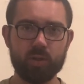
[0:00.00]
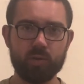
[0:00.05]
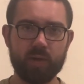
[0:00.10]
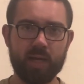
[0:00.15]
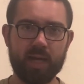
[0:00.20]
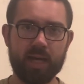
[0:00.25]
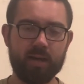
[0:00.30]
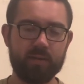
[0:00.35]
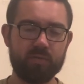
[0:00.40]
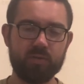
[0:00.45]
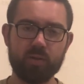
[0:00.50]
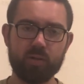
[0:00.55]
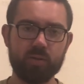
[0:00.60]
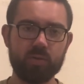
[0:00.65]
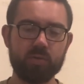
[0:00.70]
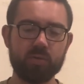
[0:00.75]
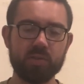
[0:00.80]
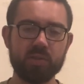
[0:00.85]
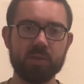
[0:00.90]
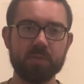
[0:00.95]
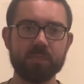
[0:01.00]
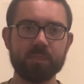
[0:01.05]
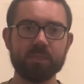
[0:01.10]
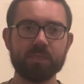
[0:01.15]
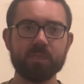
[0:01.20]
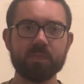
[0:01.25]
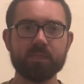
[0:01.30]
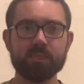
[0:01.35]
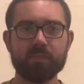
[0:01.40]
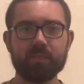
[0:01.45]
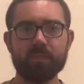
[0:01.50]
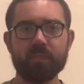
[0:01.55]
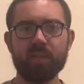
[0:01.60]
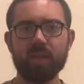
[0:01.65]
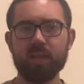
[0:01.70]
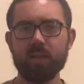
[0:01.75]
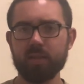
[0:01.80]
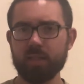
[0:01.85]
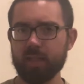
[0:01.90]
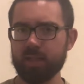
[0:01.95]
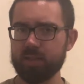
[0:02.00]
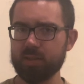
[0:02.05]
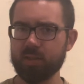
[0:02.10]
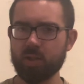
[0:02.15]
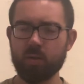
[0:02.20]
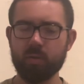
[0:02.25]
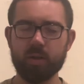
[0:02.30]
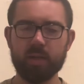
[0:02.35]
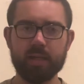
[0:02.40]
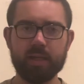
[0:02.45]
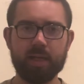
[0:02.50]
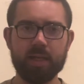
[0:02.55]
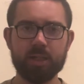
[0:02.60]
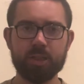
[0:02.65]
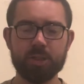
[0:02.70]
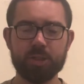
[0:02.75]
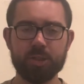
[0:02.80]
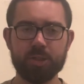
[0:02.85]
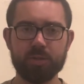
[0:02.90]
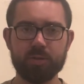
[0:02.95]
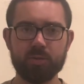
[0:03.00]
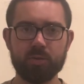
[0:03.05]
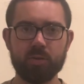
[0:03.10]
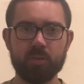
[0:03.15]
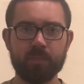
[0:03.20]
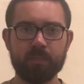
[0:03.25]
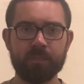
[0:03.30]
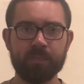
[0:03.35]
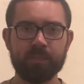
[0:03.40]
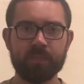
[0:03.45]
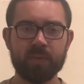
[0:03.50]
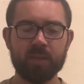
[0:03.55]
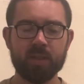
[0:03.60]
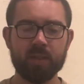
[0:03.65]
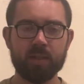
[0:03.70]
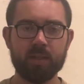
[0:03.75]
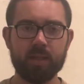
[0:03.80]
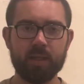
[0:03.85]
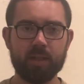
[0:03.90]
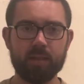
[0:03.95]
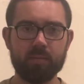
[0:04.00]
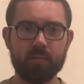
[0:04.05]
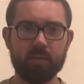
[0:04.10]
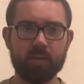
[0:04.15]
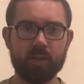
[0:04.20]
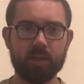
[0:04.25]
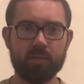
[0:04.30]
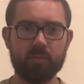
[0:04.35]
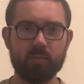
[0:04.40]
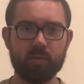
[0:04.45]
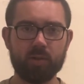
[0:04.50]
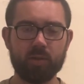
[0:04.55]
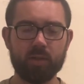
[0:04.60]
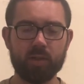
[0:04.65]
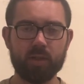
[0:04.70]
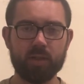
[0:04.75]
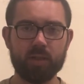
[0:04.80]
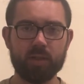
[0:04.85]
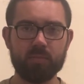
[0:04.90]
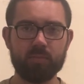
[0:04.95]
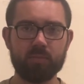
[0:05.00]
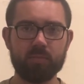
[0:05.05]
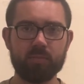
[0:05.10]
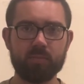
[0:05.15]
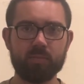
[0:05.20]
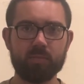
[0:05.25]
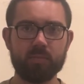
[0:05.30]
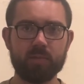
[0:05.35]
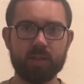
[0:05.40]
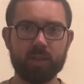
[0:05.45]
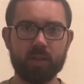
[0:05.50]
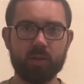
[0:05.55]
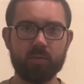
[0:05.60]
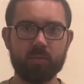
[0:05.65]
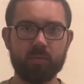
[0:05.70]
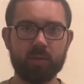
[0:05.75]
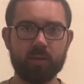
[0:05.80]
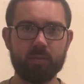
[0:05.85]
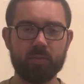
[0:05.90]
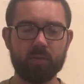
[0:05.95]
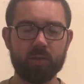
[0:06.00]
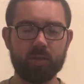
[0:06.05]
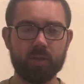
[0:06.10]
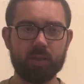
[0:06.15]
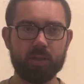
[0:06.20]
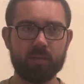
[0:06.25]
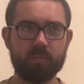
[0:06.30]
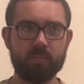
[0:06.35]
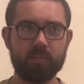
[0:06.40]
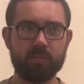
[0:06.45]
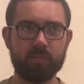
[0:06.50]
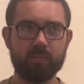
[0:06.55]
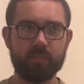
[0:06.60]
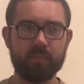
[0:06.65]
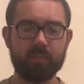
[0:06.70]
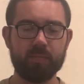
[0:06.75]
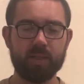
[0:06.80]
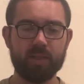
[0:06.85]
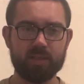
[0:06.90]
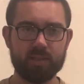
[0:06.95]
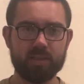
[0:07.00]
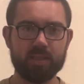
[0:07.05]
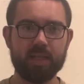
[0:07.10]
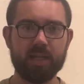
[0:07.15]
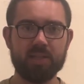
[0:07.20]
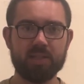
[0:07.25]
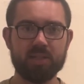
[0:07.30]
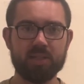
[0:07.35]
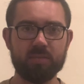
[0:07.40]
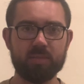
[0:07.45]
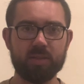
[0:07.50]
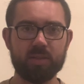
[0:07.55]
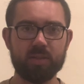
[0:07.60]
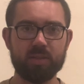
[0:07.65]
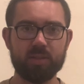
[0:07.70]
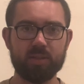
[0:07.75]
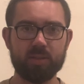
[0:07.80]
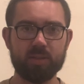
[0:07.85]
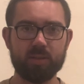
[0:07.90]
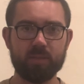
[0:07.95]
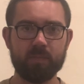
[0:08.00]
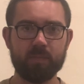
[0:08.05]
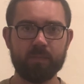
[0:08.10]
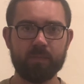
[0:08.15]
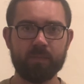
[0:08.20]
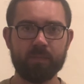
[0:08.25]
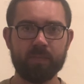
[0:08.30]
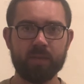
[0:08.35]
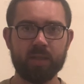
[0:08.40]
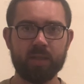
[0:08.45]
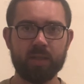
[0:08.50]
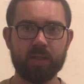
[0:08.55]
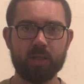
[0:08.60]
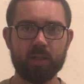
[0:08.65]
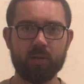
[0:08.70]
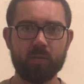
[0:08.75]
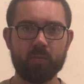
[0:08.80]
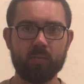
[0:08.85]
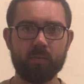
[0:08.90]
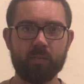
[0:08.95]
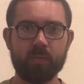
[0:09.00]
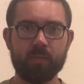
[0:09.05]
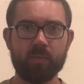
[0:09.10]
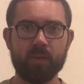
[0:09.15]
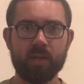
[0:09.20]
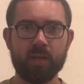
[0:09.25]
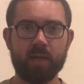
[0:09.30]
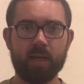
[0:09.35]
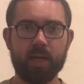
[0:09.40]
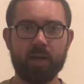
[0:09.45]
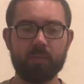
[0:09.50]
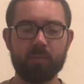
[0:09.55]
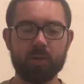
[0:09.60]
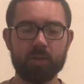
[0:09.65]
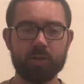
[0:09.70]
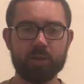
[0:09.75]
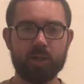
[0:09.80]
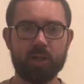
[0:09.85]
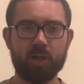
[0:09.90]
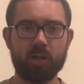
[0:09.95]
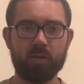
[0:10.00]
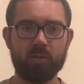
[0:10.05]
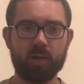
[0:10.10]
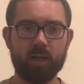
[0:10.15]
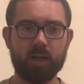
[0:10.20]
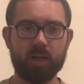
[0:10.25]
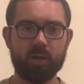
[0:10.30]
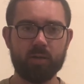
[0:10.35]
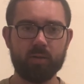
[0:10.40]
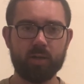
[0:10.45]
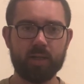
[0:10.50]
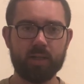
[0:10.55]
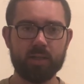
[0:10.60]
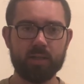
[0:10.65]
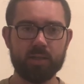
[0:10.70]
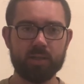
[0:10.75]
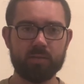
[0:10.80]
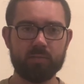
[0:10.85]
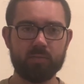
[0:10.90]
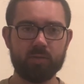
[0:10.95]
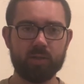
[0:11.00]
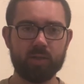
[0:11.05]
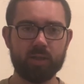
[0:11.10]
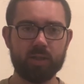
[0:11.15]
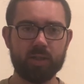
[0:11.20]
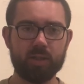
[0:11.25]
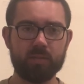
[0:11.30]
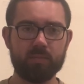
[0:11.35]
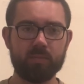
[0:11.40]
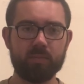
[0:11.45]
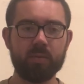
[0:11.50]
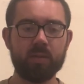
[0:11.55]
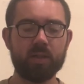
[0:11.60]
have those things going against you, it really it really is a testament to you know how much Colorado has really